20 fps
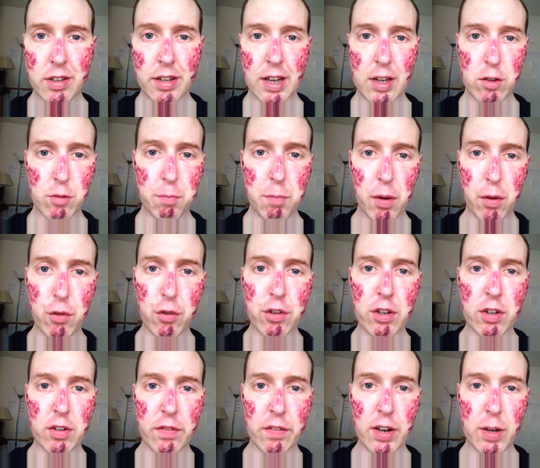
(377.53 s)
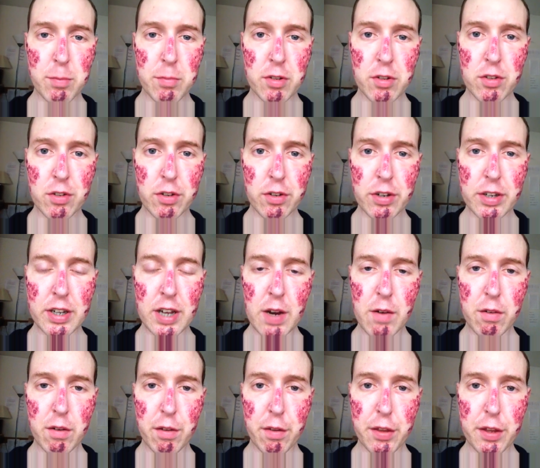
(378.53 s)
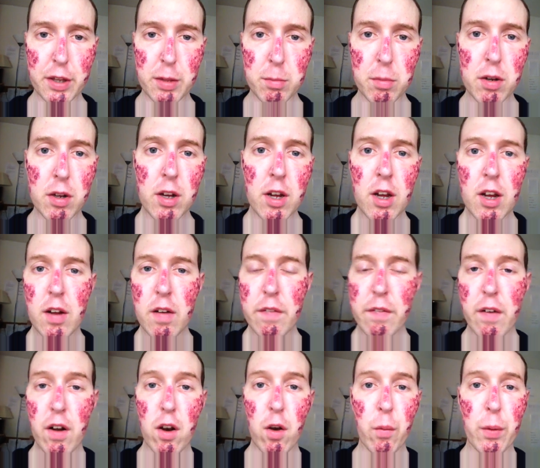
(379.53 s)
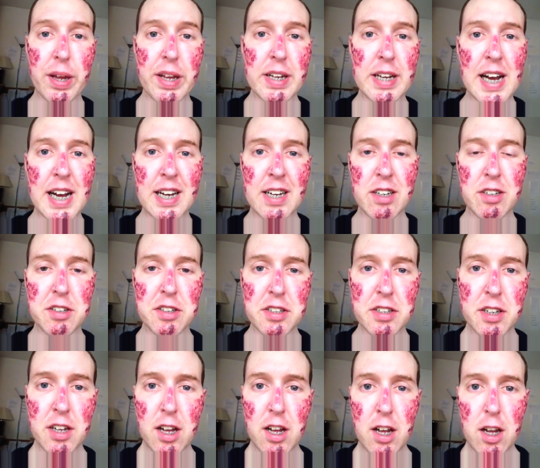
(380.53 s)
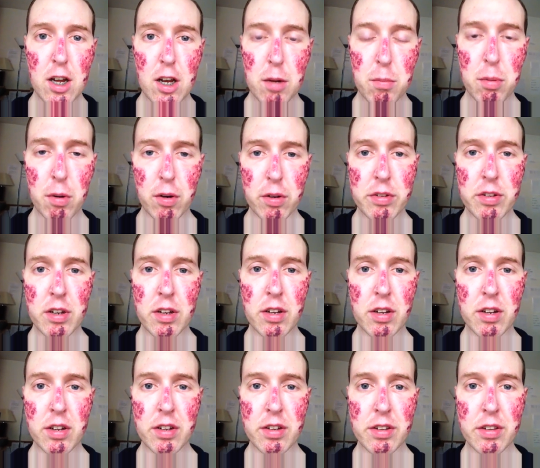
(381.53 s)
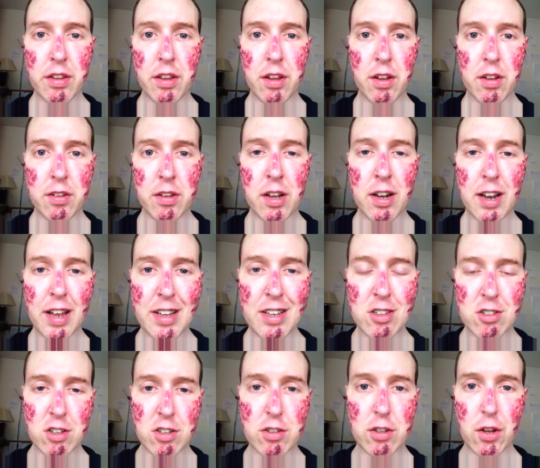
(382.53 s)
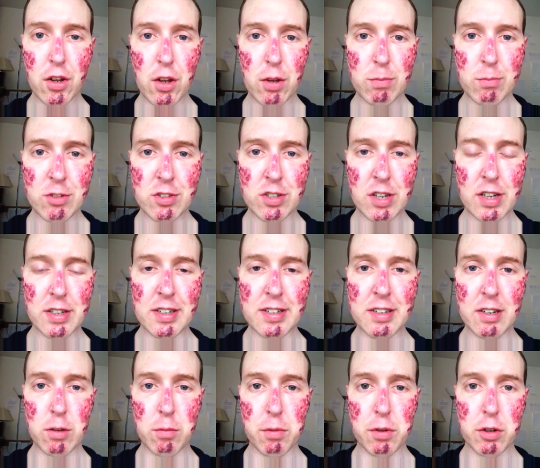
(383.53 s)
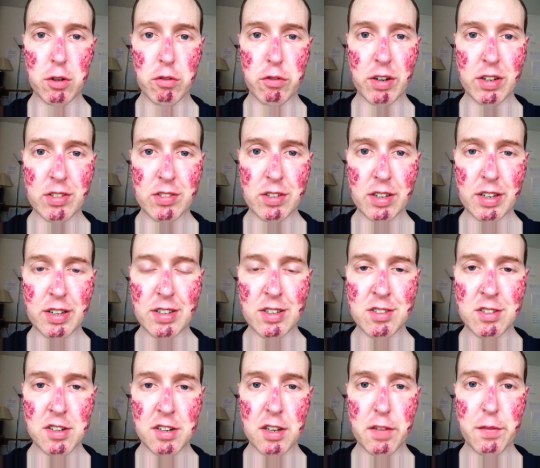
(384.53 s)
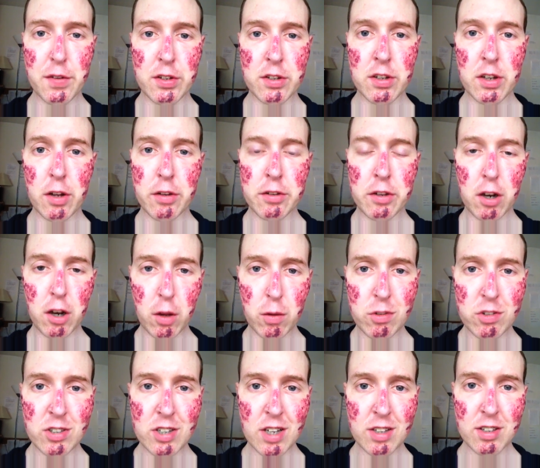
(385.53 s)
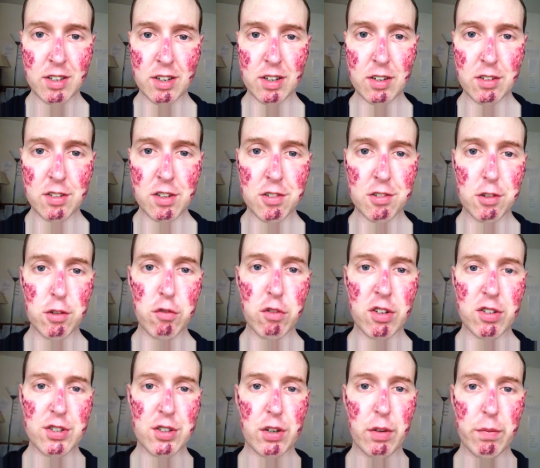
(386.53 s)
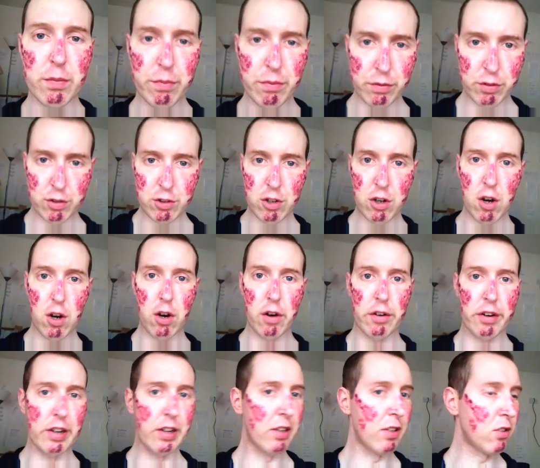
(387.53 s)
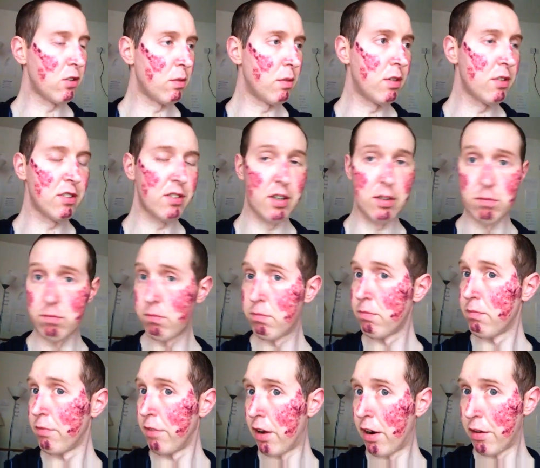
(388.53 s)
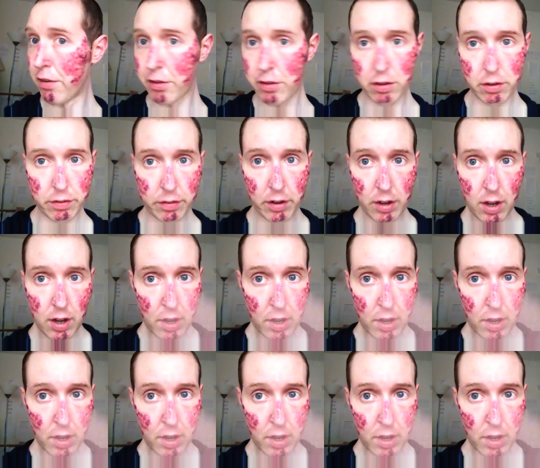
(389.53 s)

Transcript: That's post-inflammatory erythema following acne. But the laser derm said he didn't want to risk it. He said even on the low settings there's a risk of scarring. So I said fair enough.